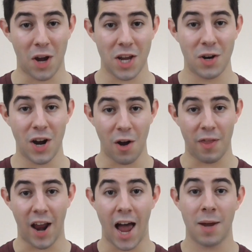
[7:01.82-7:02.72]
just want you to know
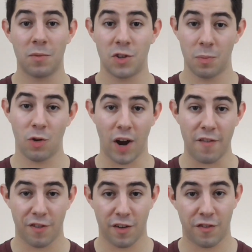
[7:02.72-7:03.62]
that I am super
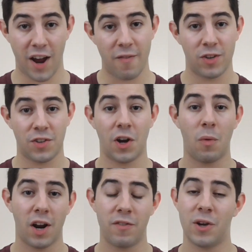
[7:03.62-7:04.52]
grateful for every single
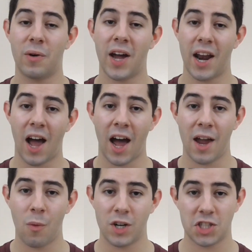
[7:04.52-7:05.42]
one of you and
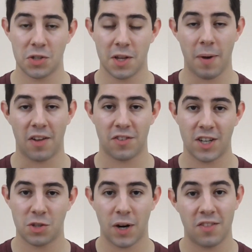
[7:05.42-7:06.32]
I wish you the best
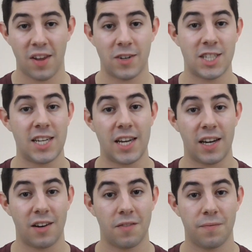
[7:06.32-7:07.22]
in
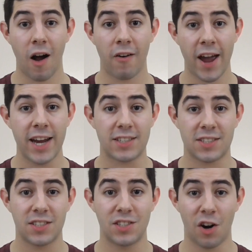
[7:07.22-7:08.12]
2017.
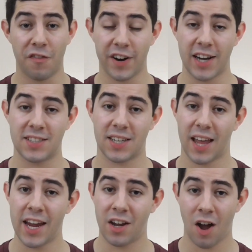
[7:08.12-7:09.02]
Alright, don't forget to
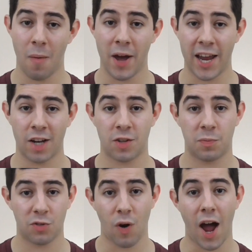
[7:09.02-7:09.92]
like, comment, and
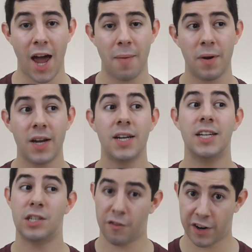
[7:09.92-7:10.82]
subscribe.
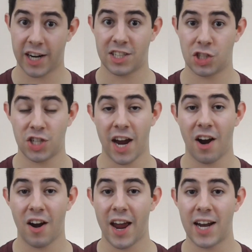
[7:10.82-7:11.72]
And don't forget to
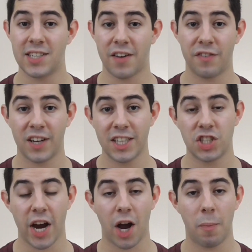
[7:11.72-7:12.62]
share and definitely
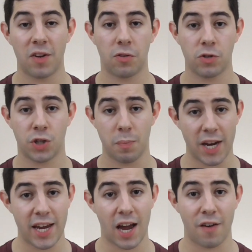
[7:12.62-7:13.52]
check out my social
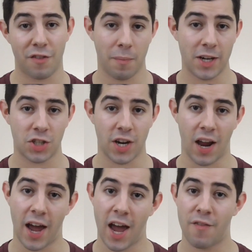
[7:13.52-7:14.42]
media information.
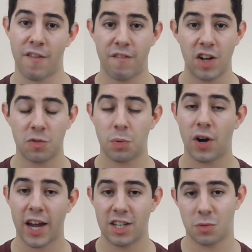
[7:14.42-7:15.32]
I have a
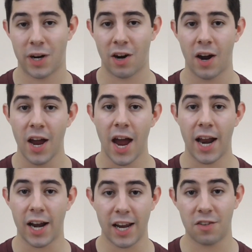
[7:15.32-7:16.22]
Facebook, a Twitter,
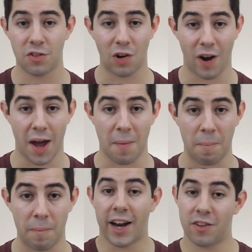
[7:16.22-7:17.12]
and an
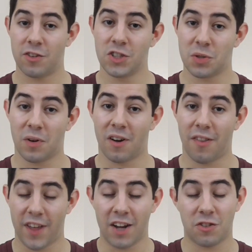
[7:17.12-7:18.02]
Instagram. And as usual,
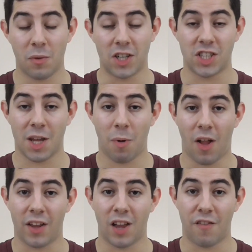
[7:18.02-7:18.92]
thanks for watching the
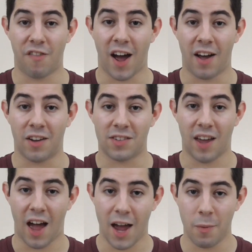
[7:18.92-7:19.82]
Polyglot Files.
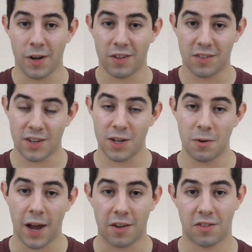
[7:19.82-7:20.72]
I will see
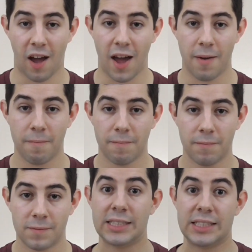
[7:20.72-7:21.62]
you next time.